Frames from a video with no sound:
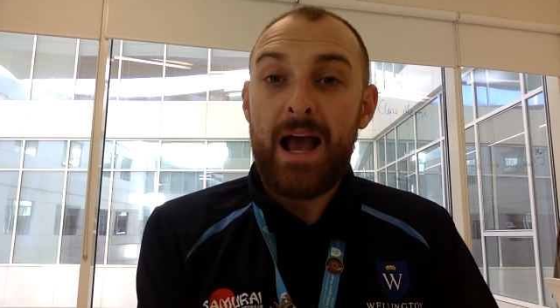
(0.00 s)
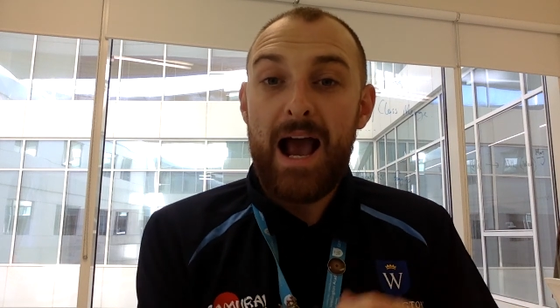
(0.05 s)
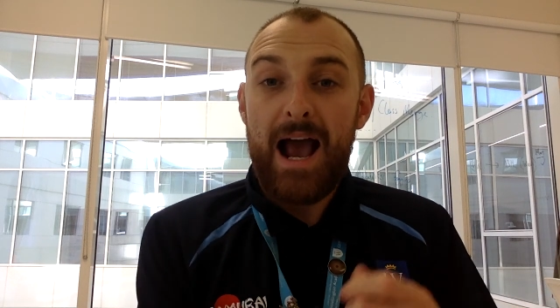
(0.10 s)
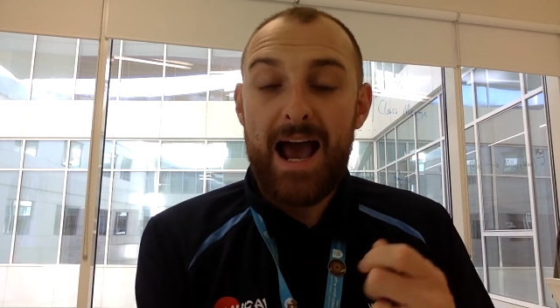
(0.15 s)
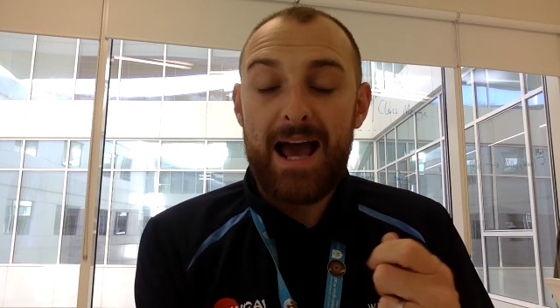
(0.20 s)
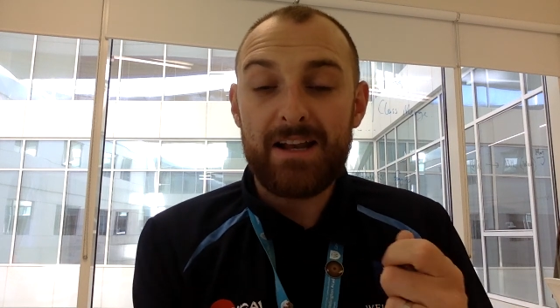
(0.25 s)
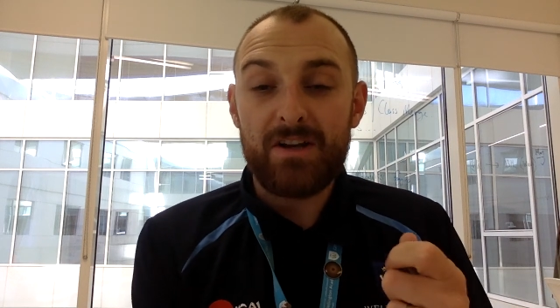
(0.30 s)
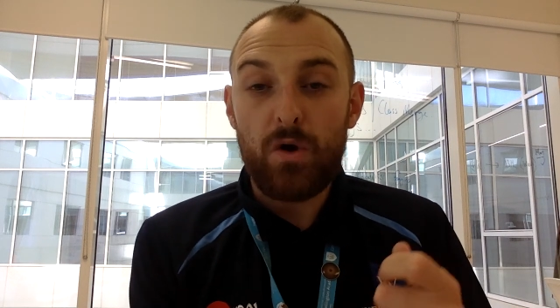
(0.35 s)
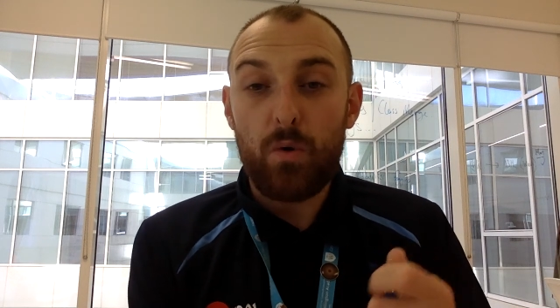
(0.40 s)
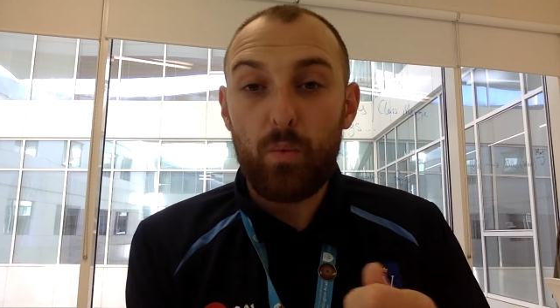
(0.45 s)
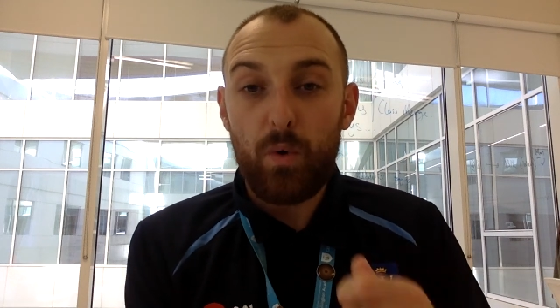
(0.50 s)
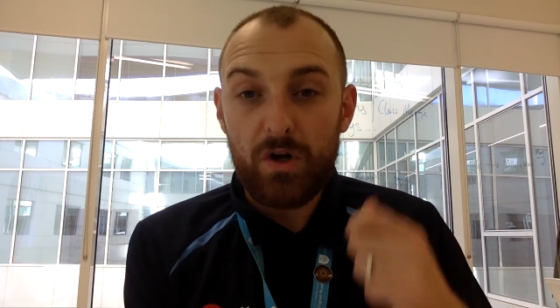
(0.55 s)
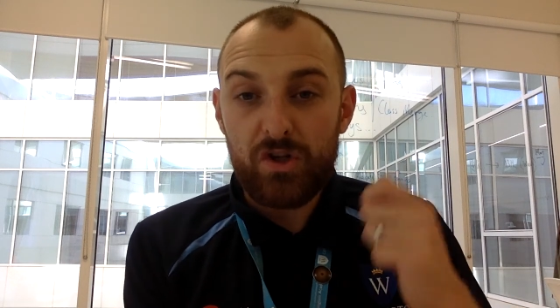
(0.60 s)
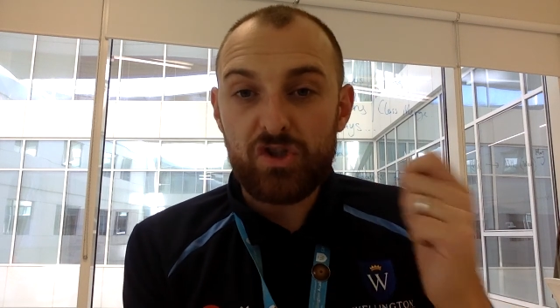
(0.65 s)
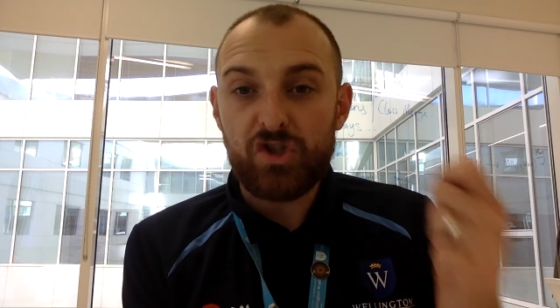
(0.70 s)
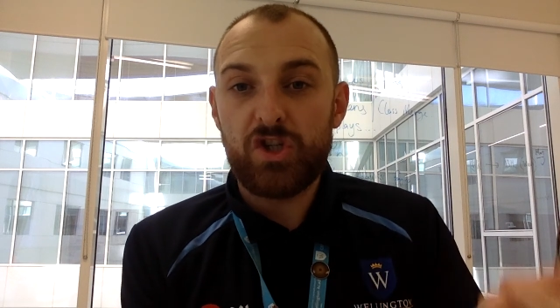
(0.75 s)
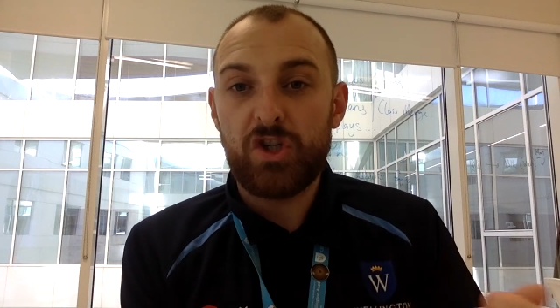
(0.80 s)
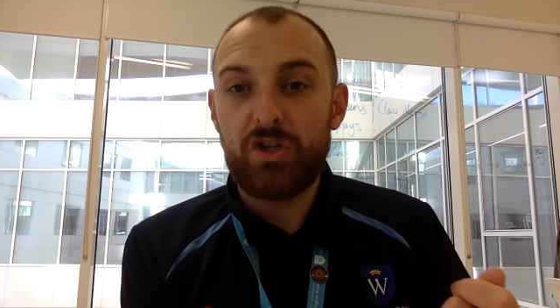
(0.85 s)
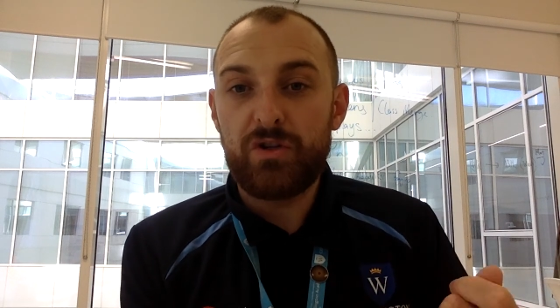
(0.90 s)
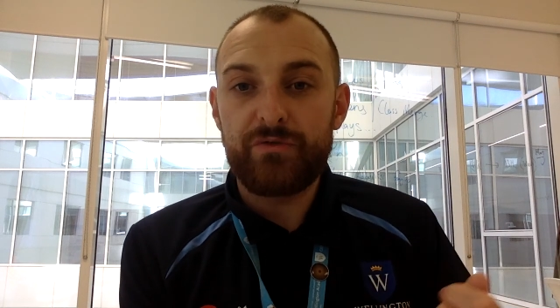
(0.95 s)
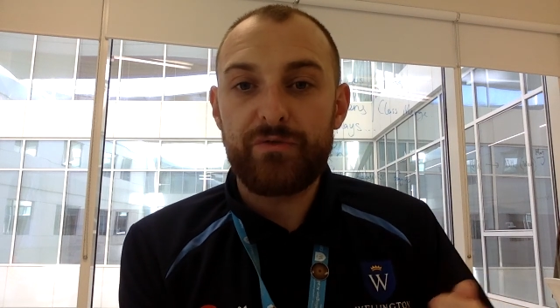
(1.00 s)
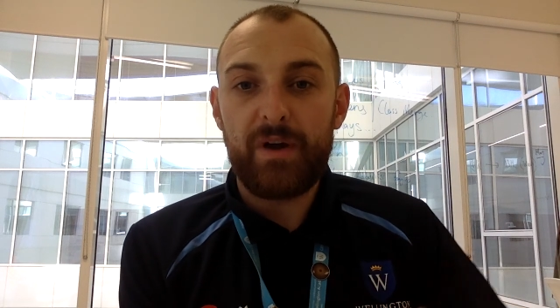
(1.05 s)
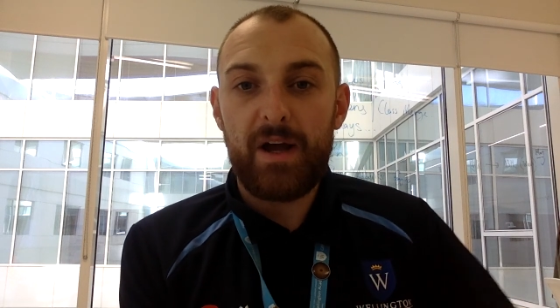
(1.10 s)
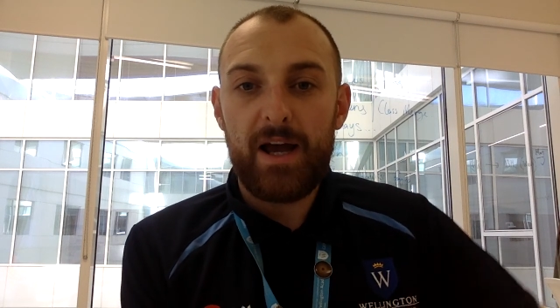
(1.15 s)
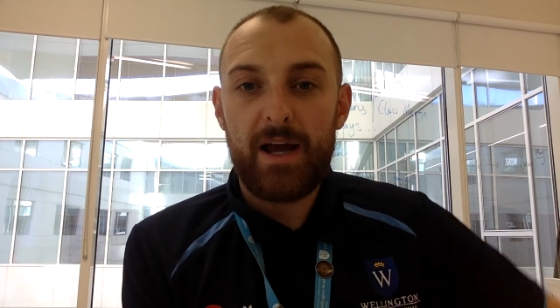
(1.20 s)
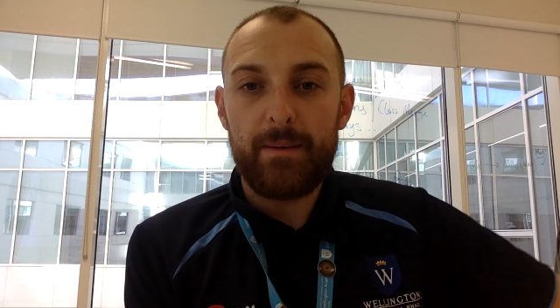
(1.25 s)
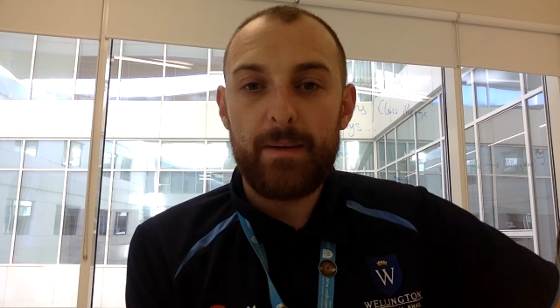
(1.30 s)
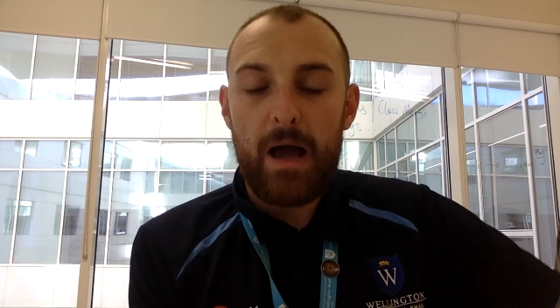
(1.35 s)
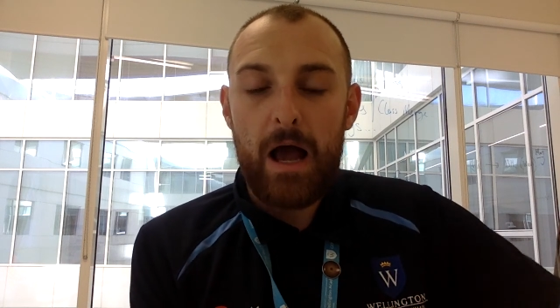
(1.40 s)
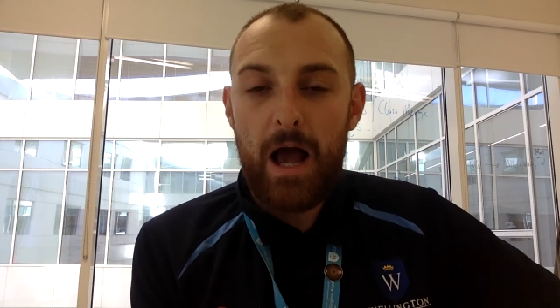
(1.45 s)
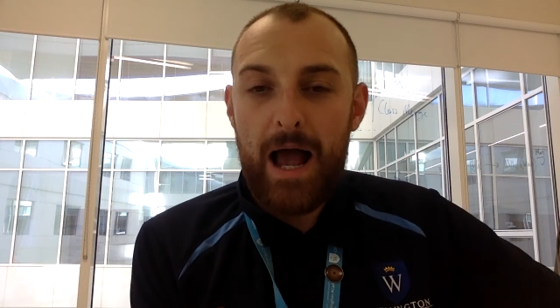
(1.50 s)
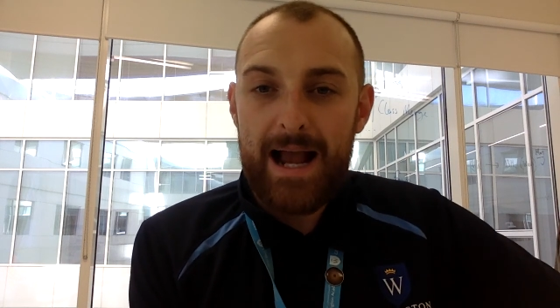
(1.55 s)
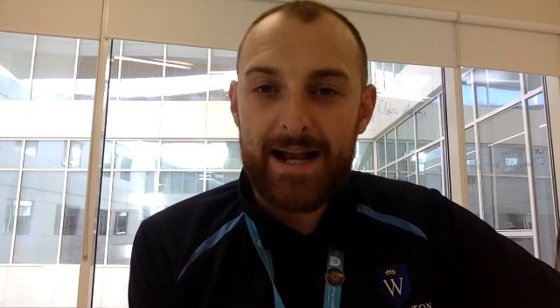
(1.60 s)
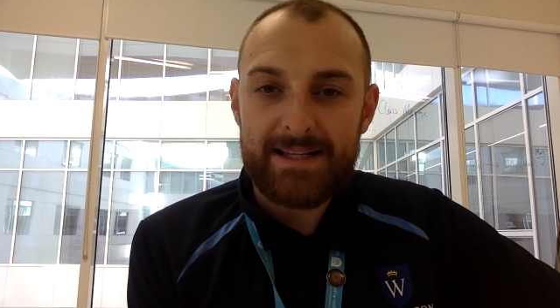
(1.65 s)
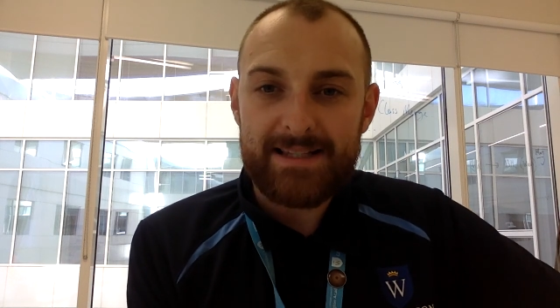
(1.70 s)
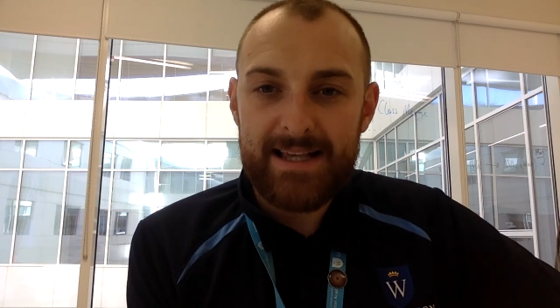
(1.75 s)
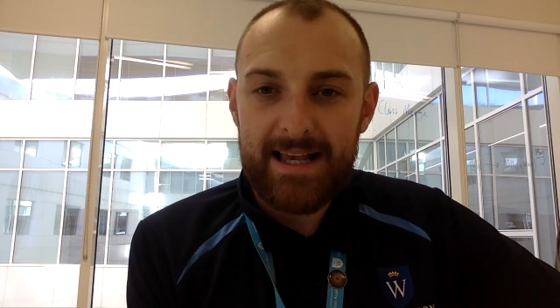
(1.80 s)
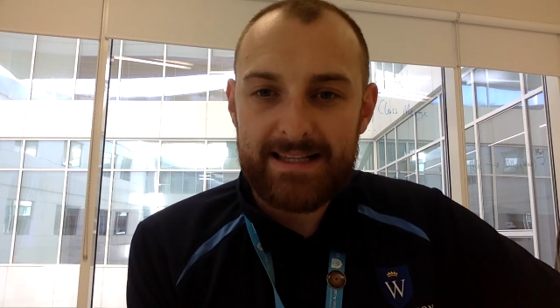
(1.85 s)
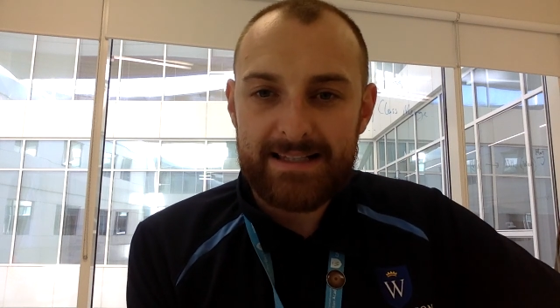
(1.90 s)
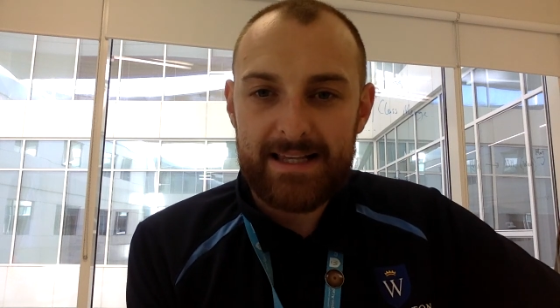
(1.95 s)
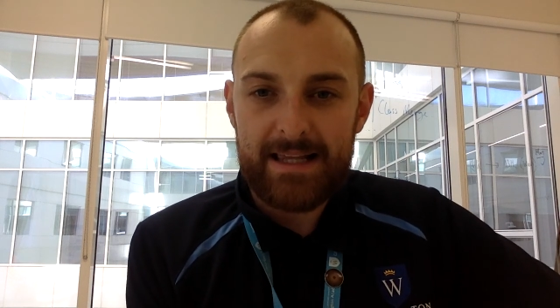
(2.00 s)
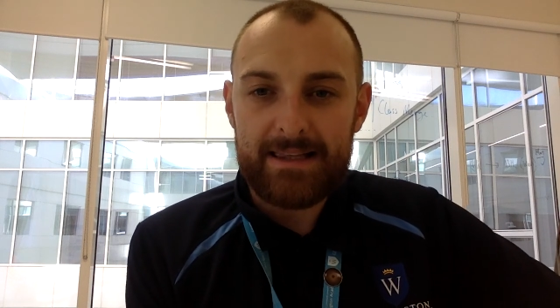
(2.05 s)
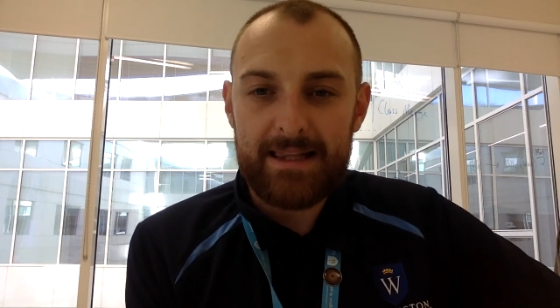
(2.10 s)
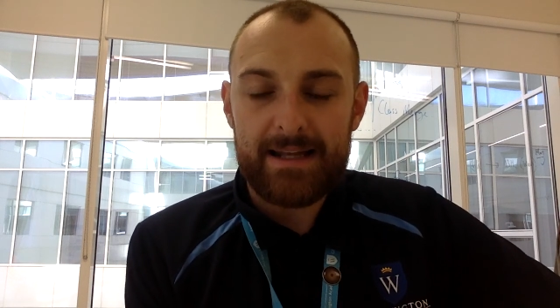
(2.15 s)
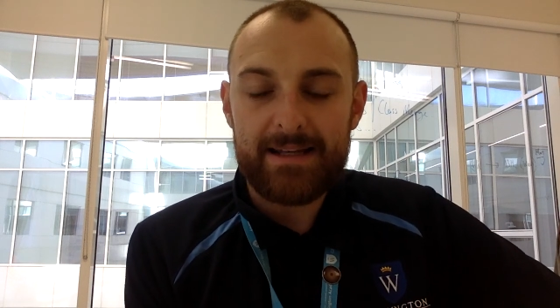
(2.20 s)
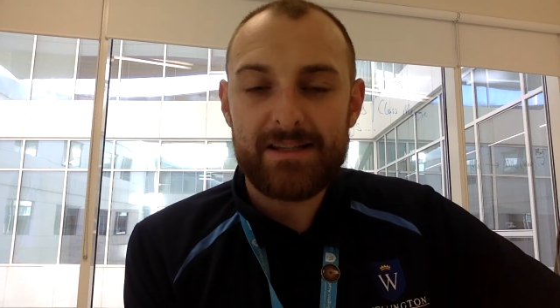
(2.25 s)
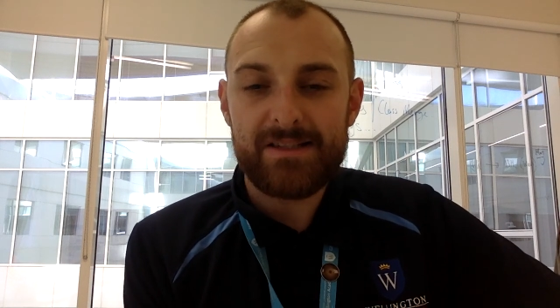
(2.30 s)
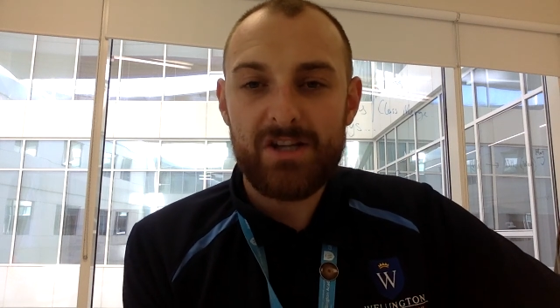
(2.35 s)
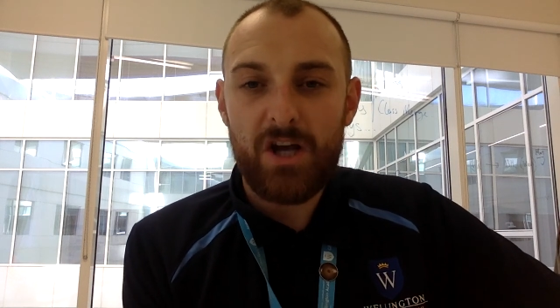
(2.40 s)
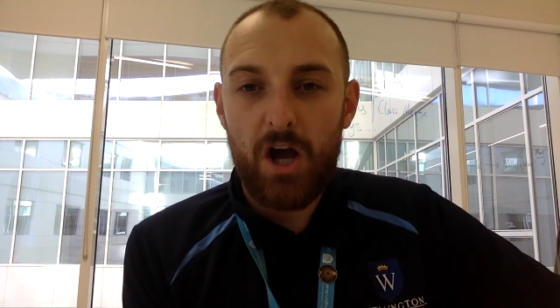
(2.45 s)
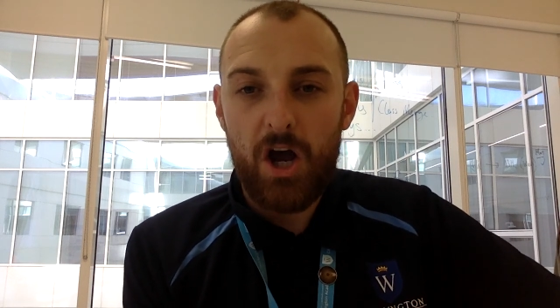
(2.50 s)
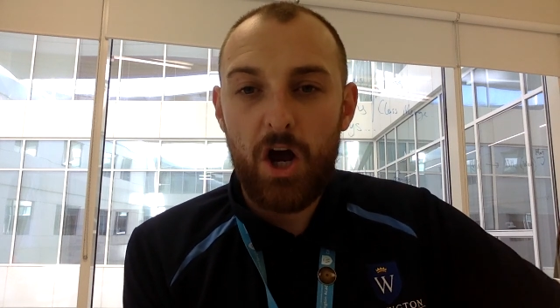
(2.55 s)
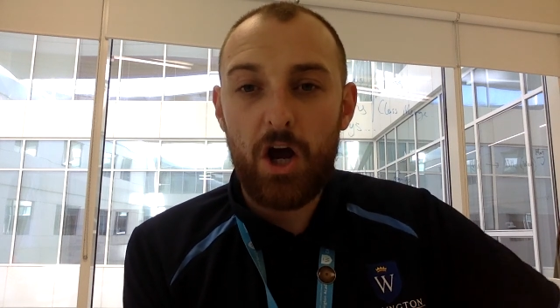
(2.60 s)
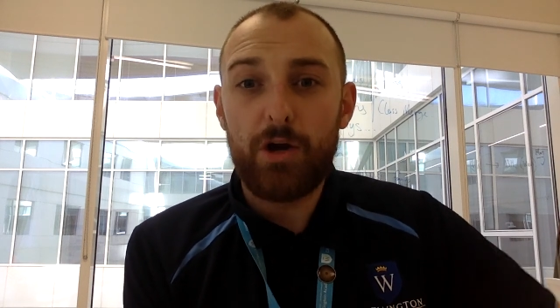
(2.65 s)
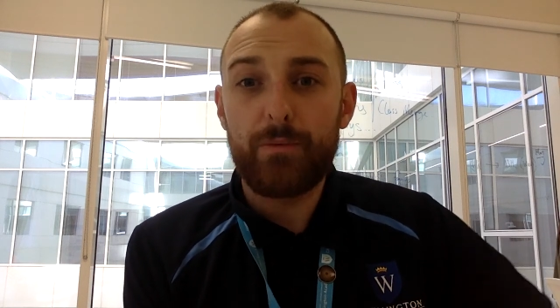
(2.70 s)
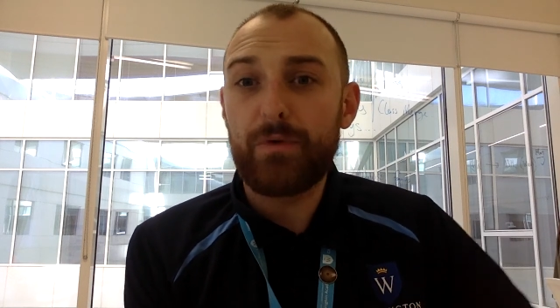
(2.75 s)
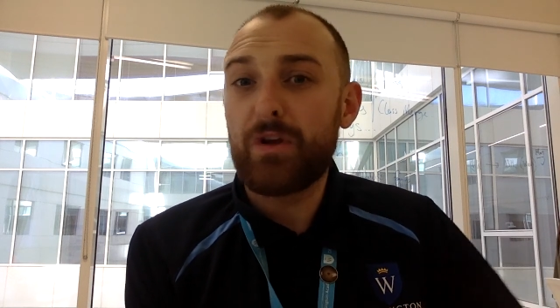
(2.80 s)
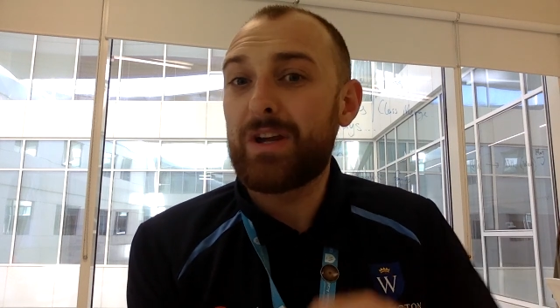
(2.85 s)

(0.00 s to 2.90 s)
And once you've accessed Ladders at Home,